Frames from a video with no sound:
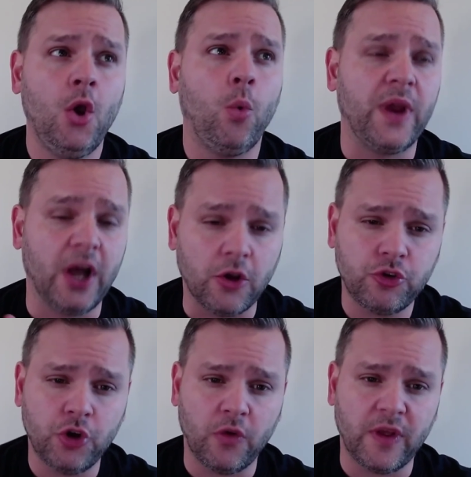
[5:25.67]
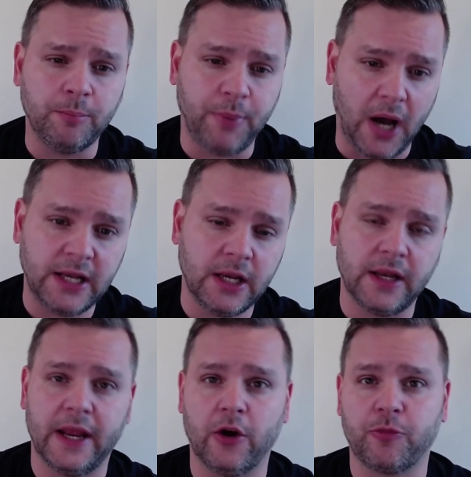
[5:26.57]
We also know that Biden
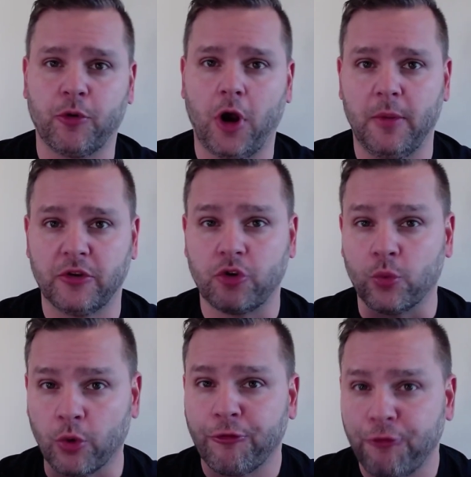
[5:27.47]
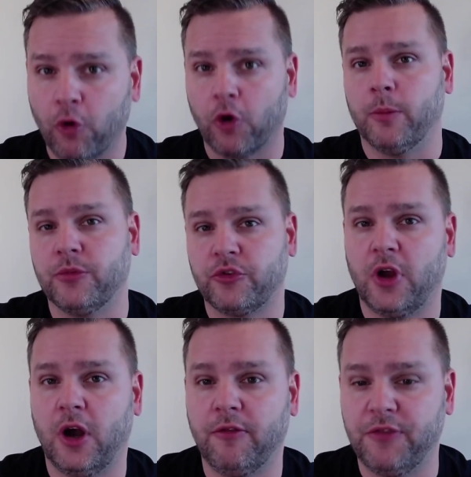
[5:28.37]
and Harris promised reforms
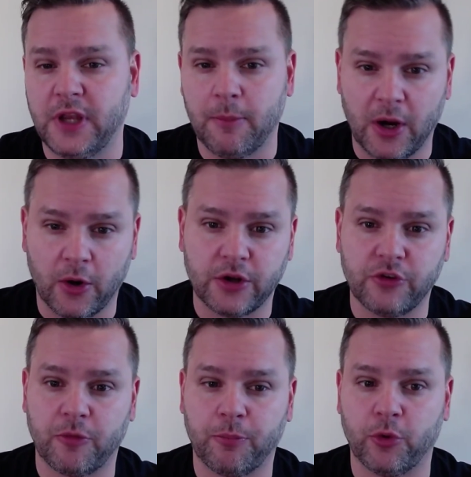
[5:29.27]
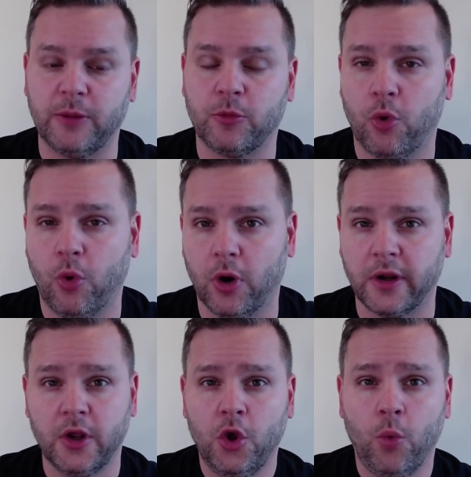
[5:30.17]
of the American Supreme
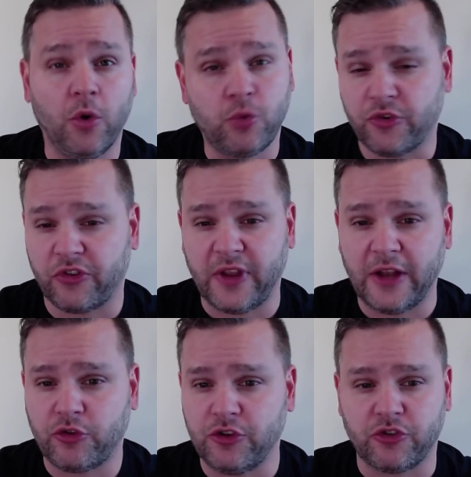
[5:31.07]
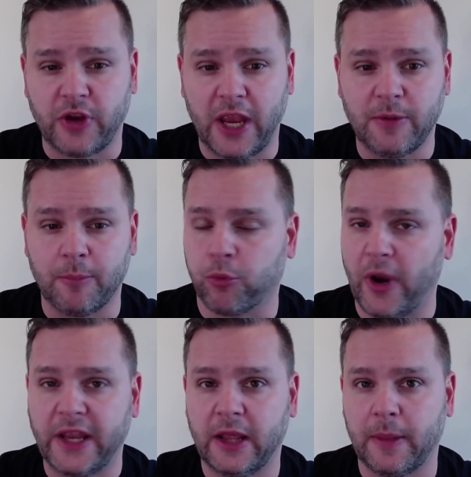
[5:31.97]
Court, which was essentially just aimed at
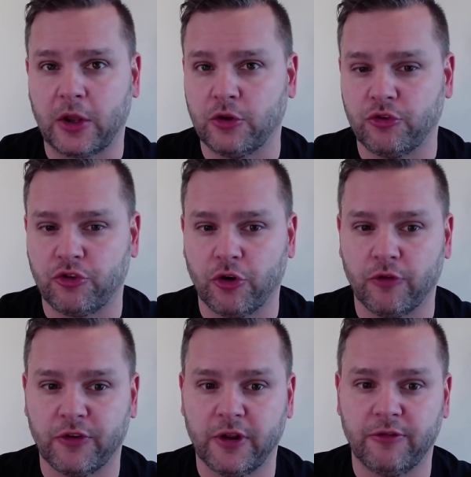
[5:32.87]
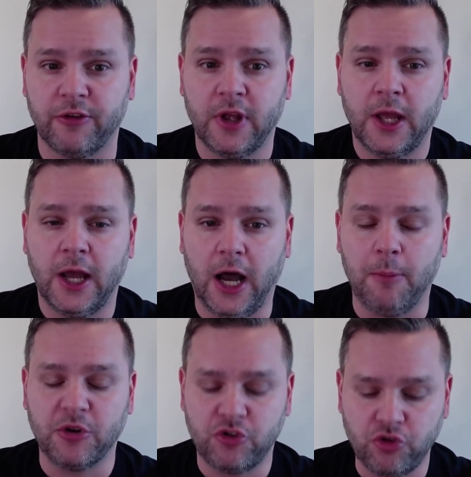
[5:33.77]
breaking the conservative
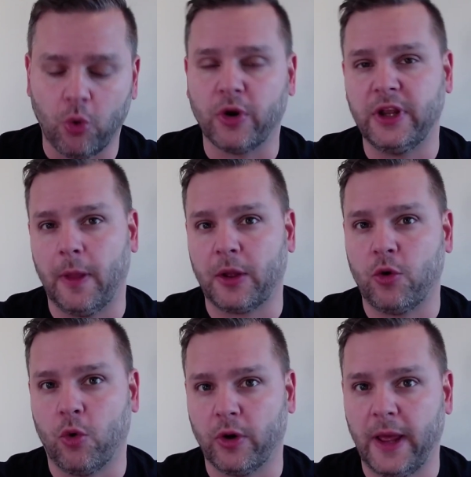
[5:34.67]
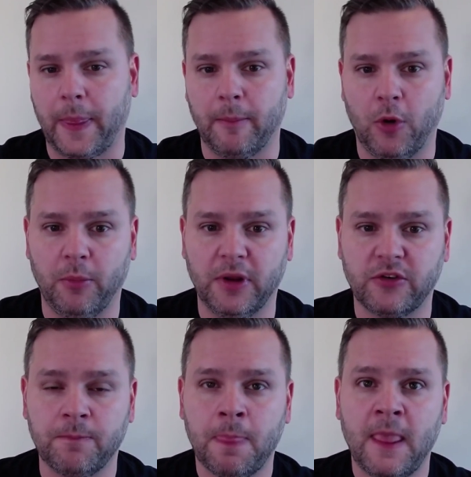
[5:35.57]
majority on the court at the moment.